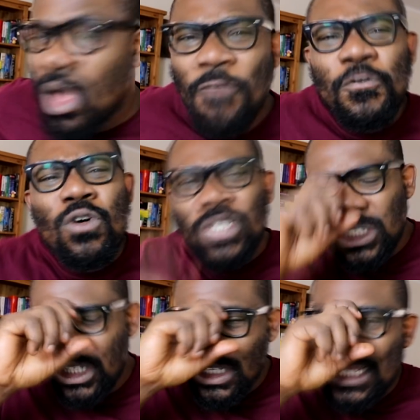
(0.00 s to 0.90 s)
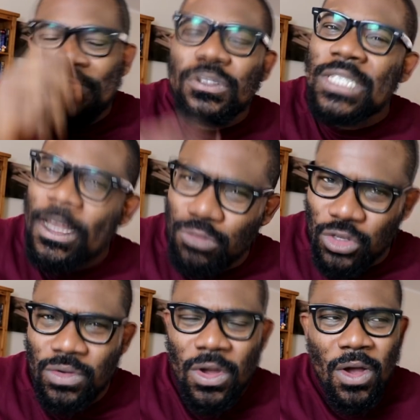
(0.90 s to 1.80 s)
Of course, she doesn't have to tell
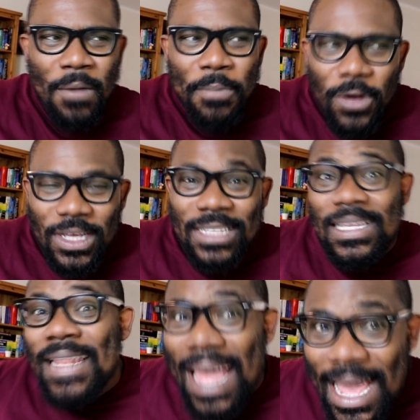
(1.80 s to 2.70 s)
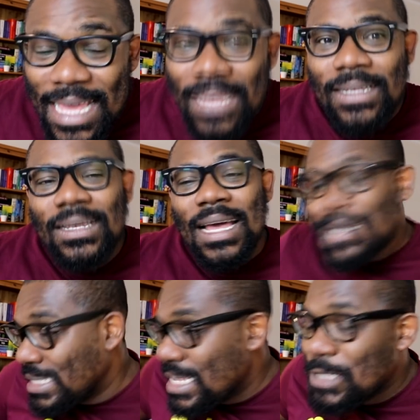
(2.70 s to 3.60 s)
you, but it's a lie.
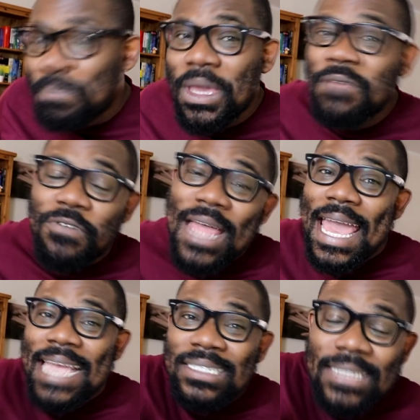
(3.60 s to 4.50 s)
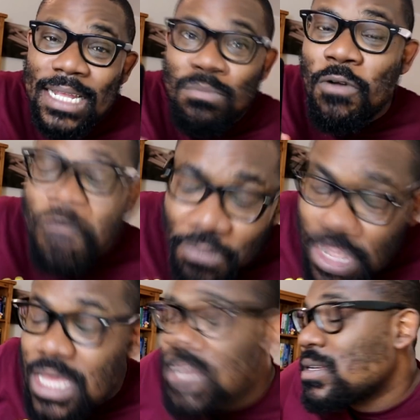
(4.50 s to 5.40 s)
Auntie is paying for that S10
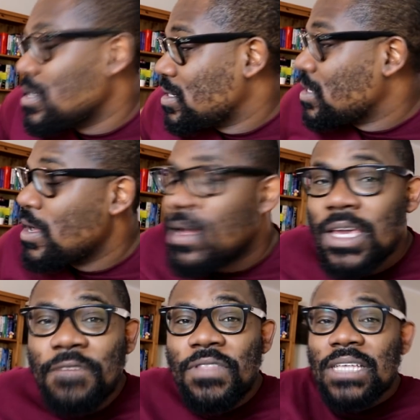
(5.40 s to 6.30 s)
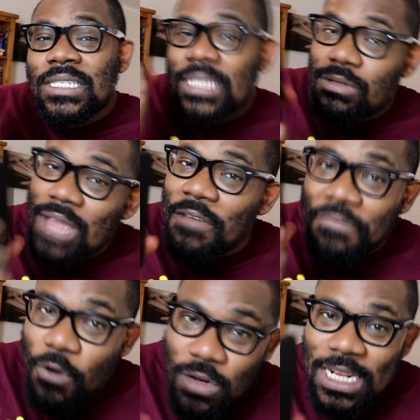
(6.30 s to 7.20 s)
monthly. If they steal that
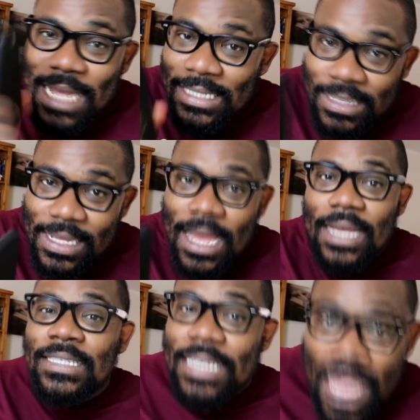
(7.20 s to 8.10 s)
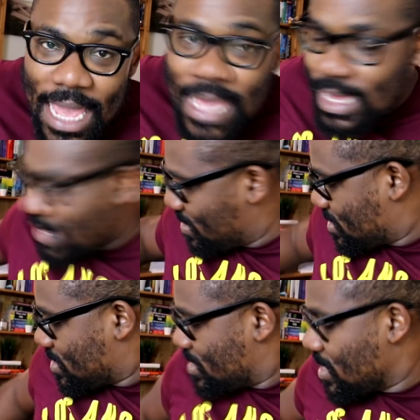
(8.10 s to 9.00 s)
phone in Nigeria, yay.
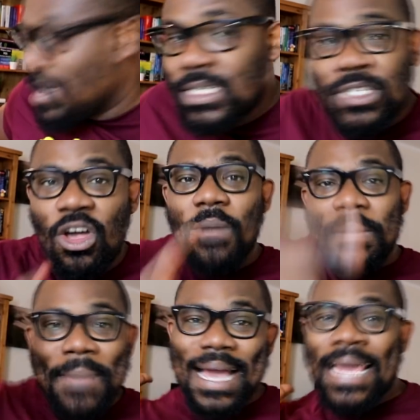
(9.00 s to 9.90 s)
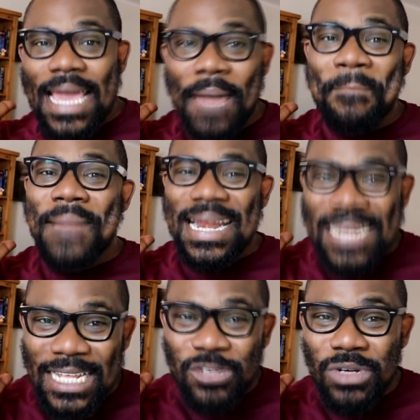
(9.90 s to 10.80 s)
She's coming back here.
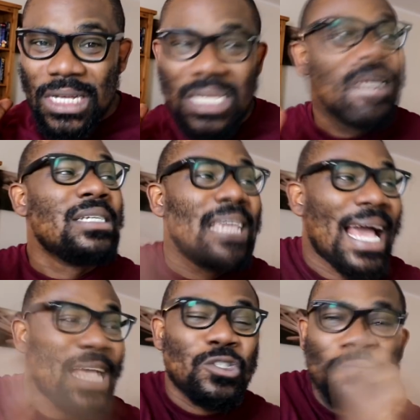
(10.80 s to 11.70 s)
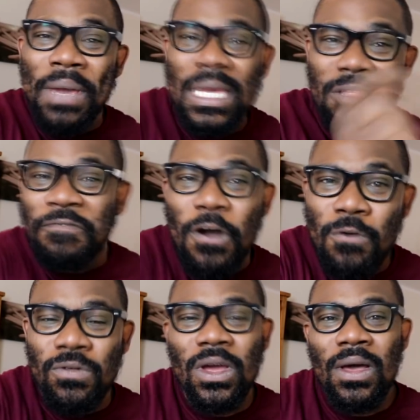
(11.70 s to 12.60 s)
Mandatorily, she has to pay the
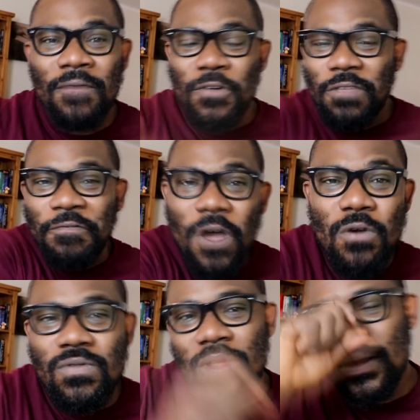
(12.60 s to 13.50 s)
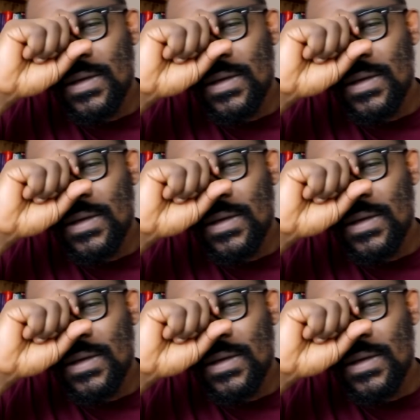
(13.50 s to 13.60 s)
phone for the phone.